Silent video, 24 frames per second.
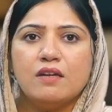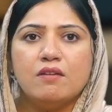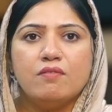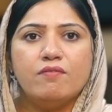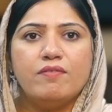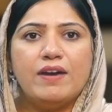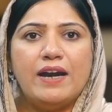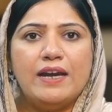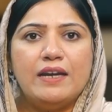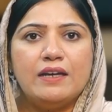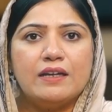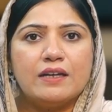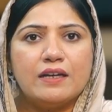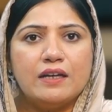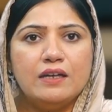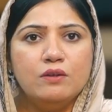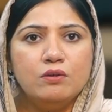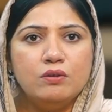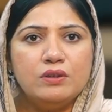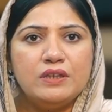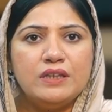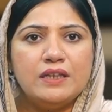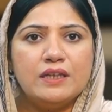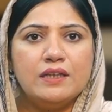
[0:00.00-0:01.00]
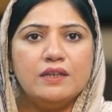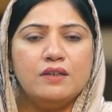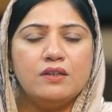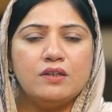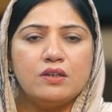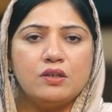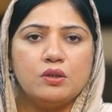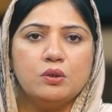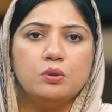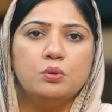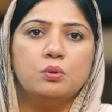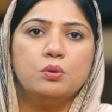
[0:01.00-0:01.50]
while colonial
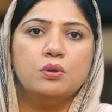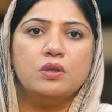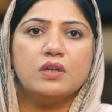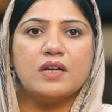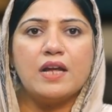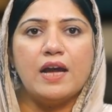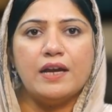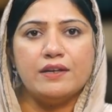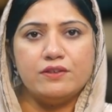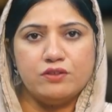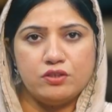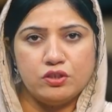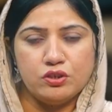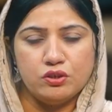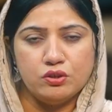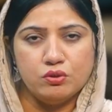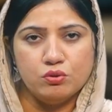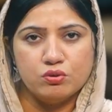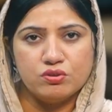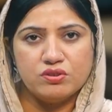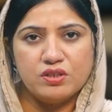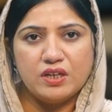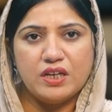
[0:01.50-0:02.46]
rule continues.